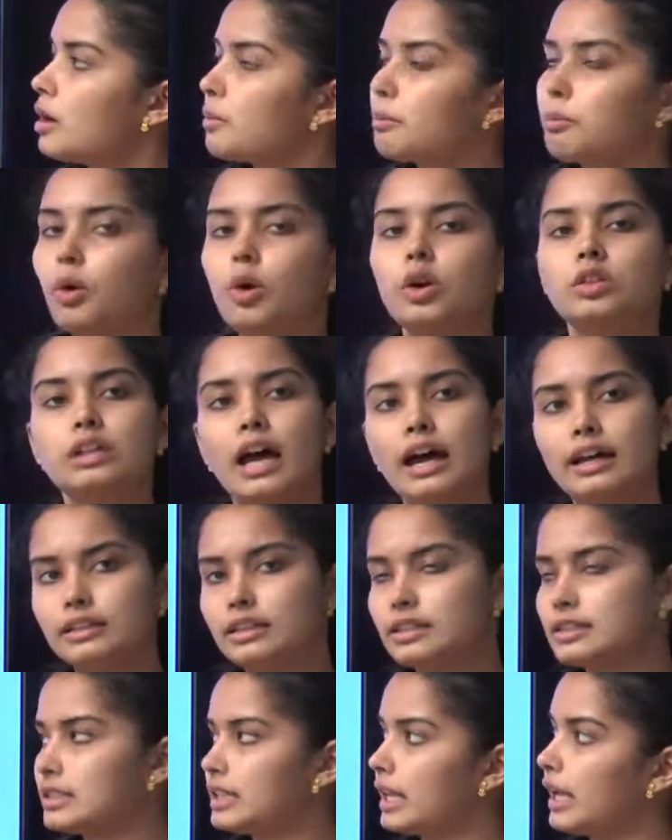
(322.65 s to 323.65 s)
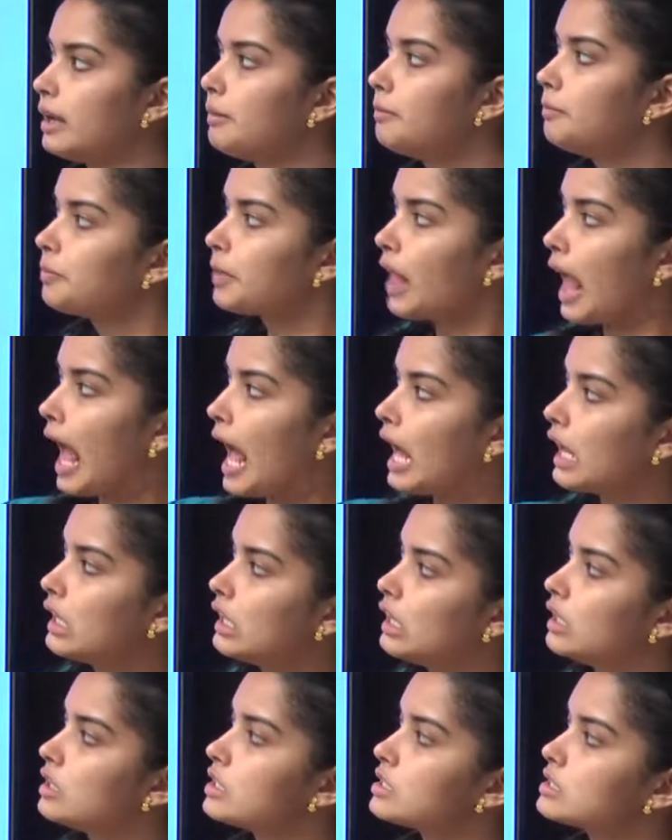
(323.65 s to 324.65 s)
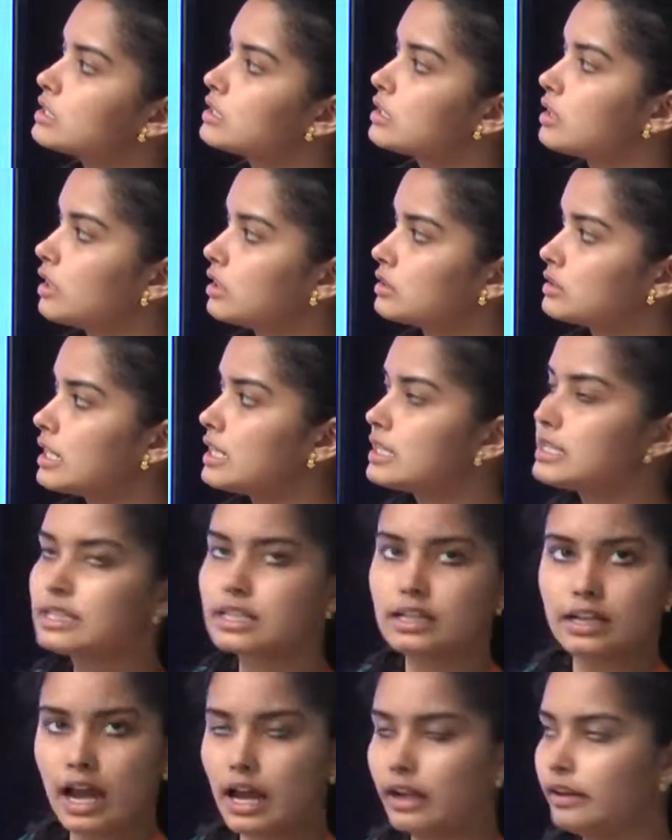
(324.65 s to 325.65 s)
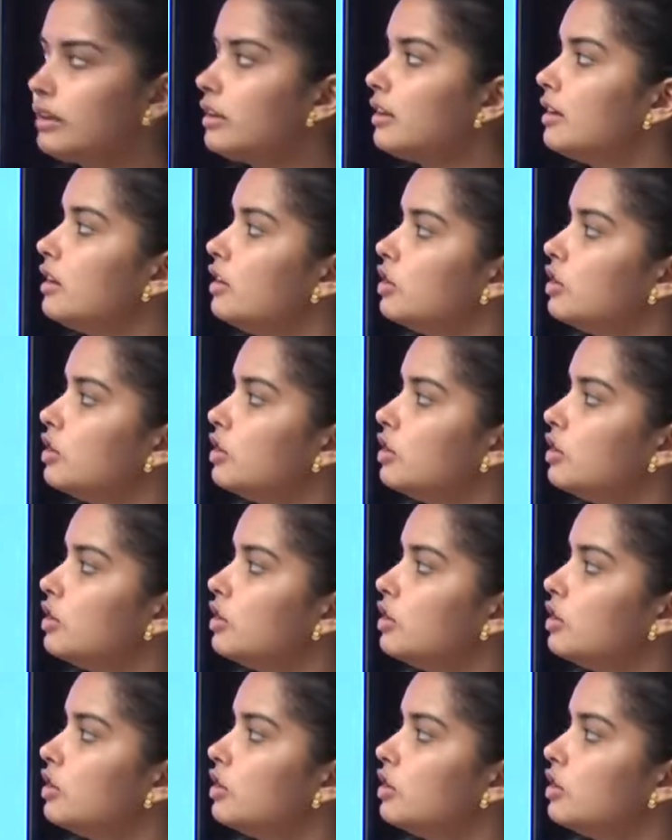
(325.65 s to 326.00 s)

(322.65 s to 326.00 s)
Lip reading: both are the same, and nurses run,